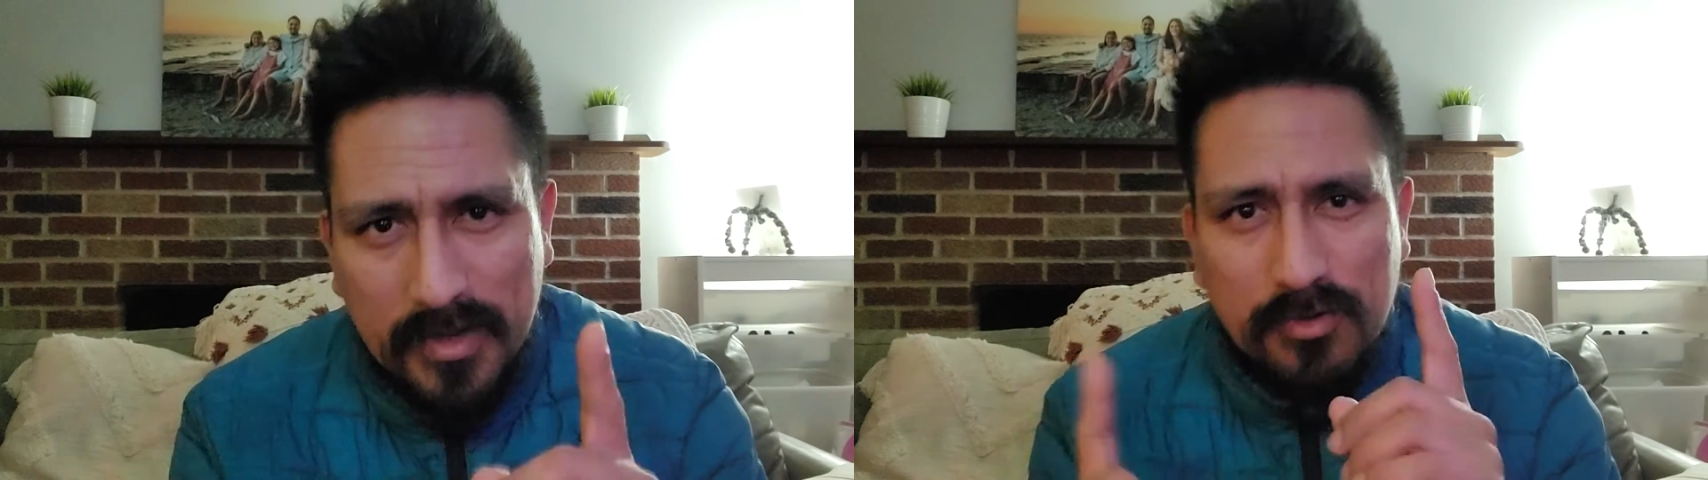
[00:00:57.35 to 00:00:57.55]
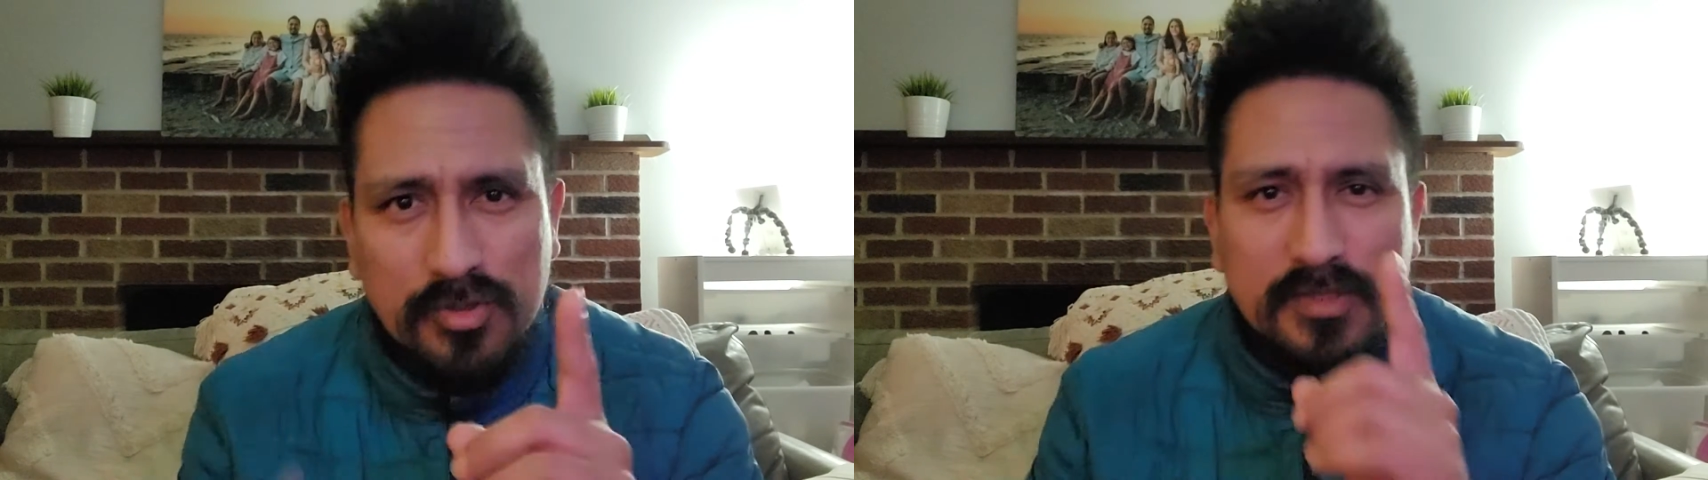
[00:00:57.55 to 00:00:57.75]

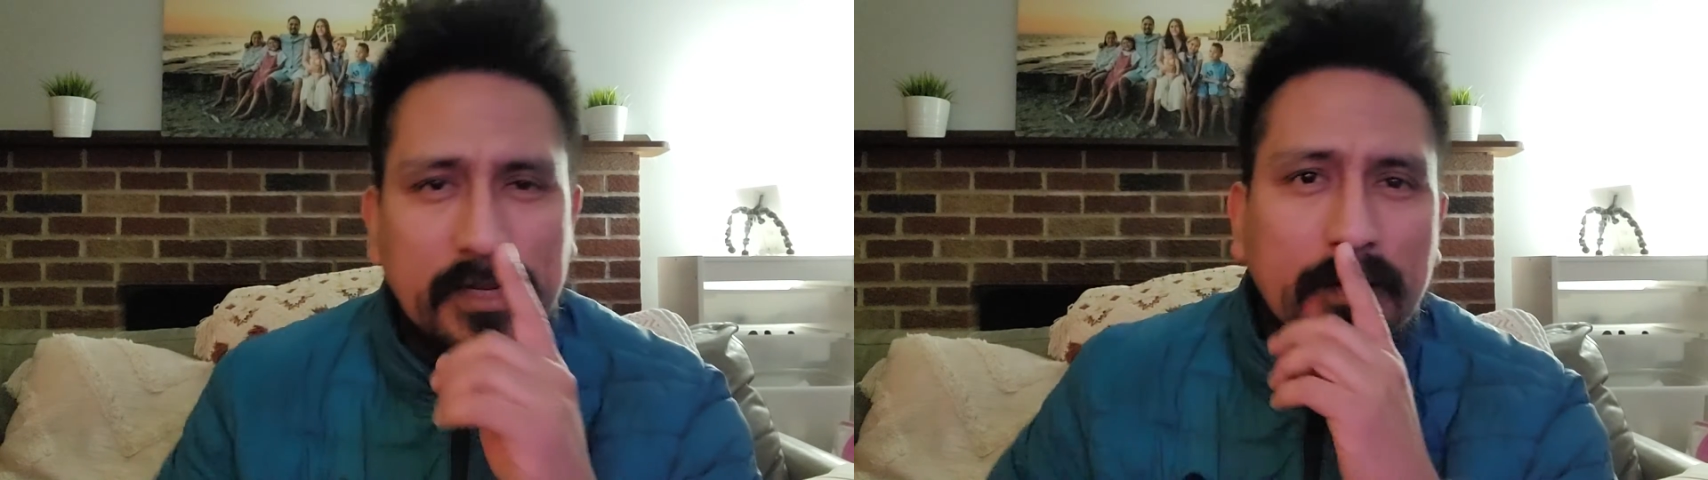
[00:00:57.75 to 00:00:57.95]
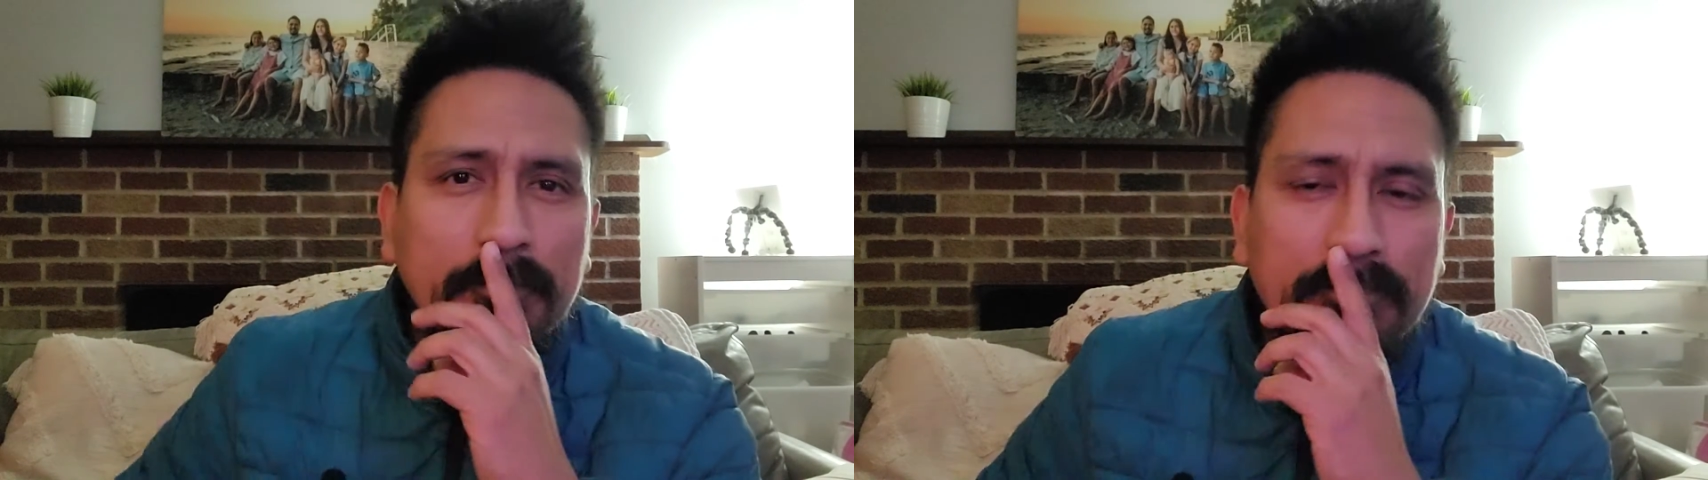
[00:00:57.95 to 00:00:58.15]

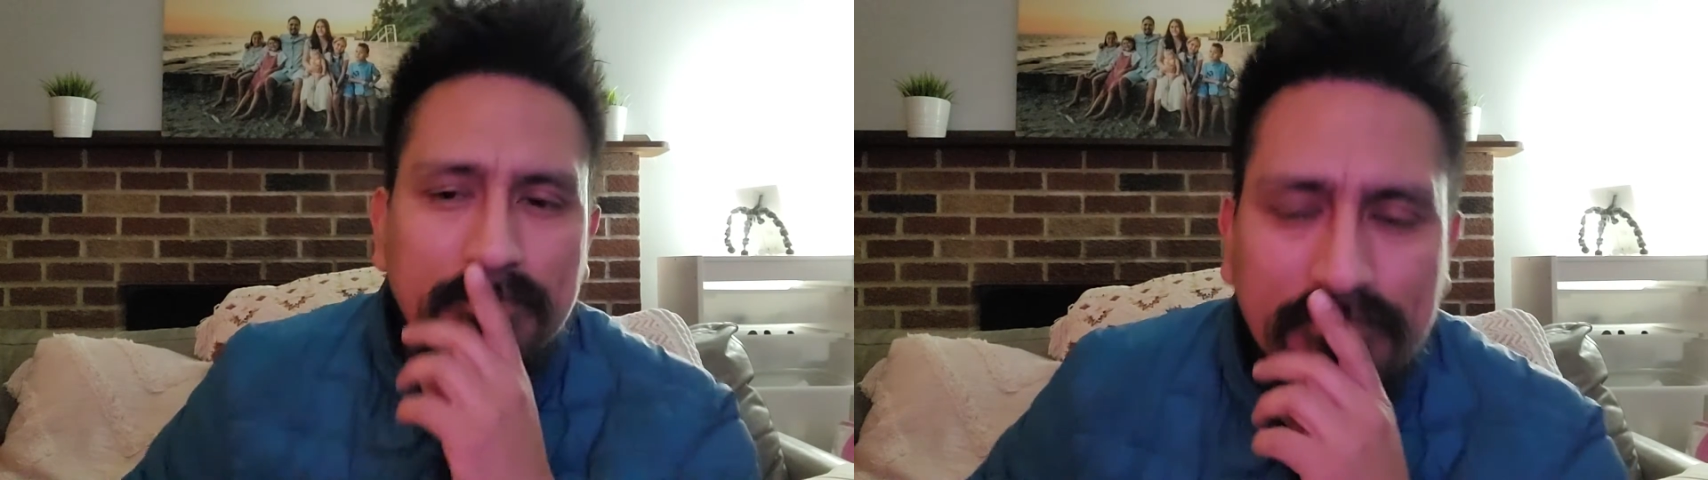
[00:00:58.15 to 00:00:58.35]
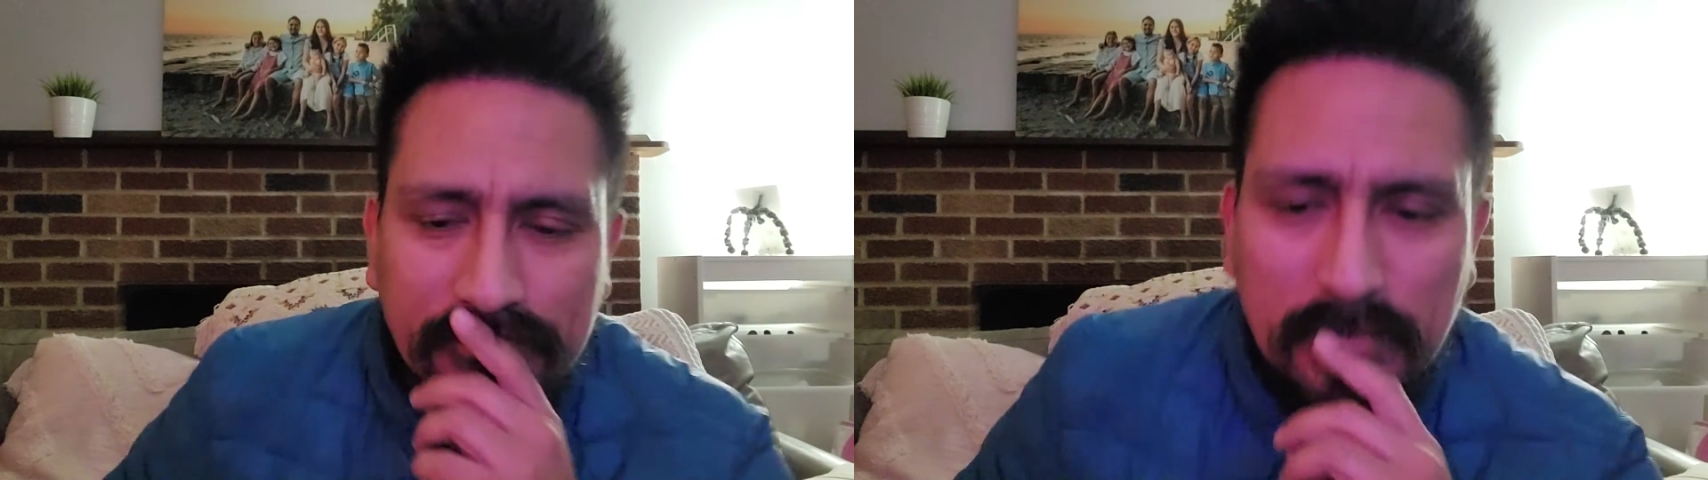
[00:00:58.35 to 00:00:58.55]
interesting.
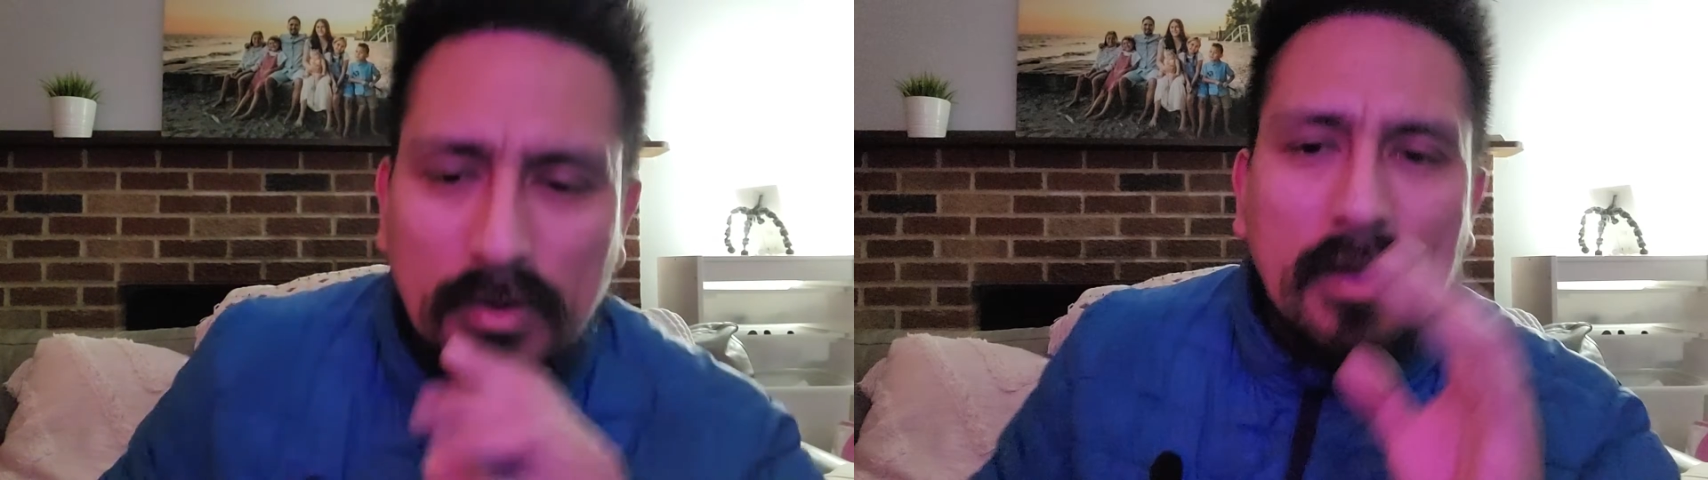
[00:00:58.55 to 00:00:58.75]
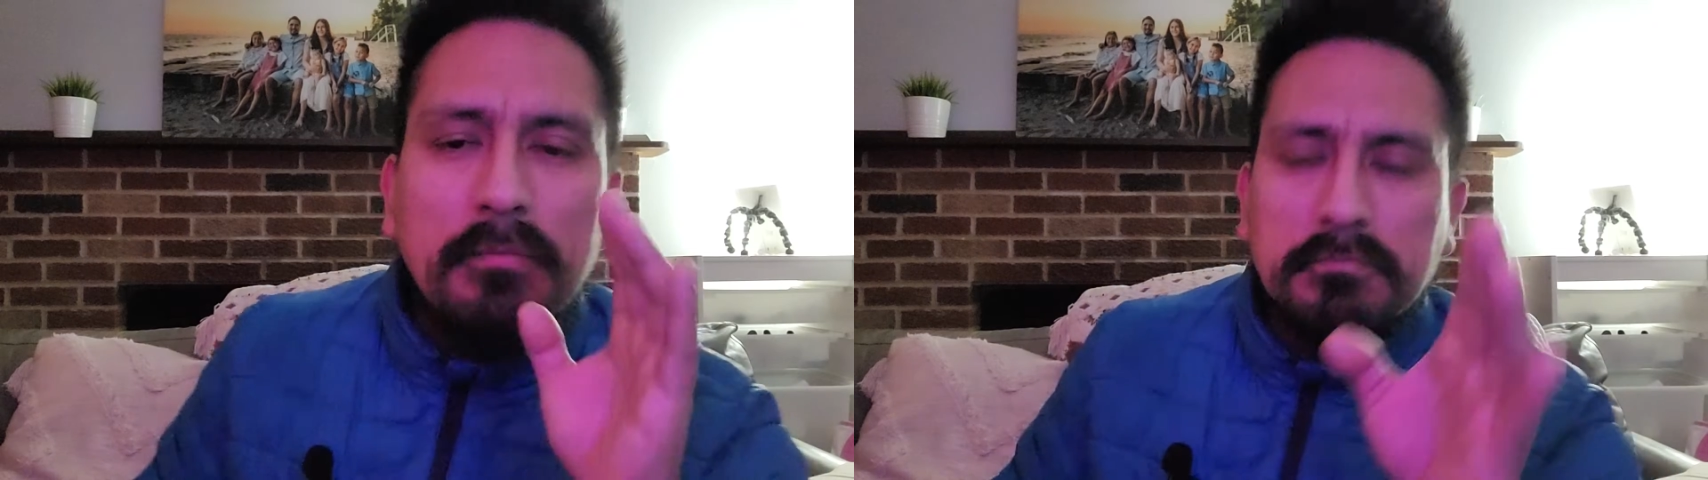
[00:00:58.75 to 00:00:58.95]

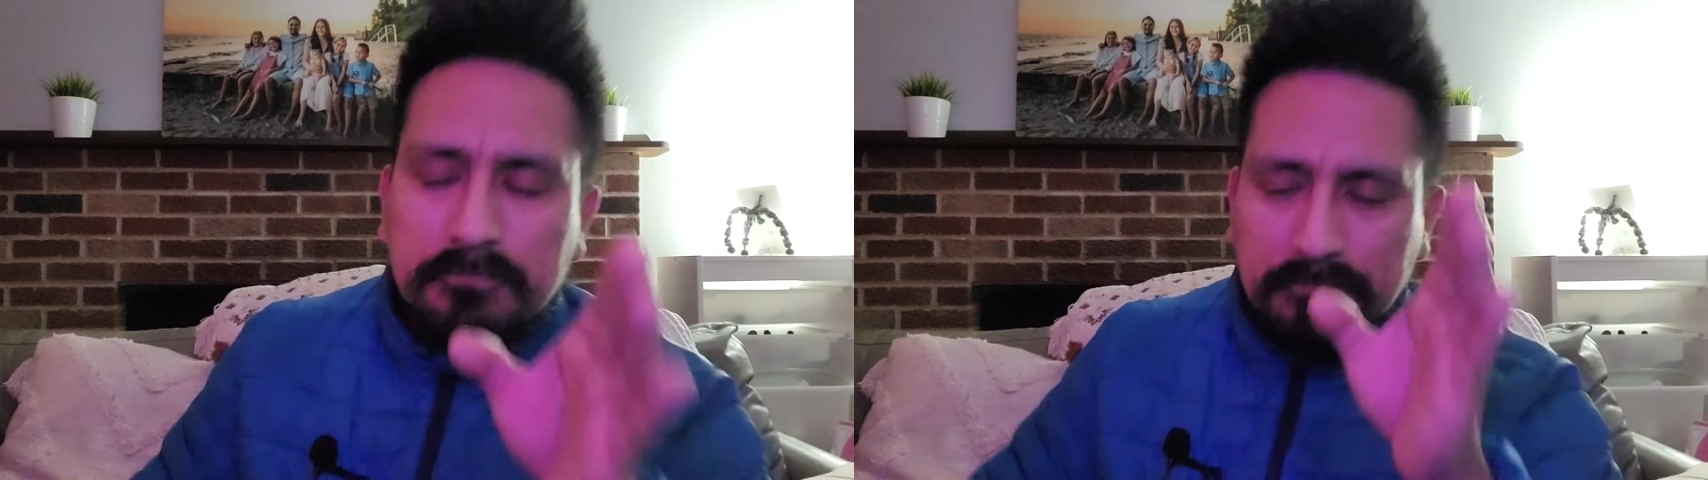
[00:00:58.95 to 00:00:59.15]
Yeah.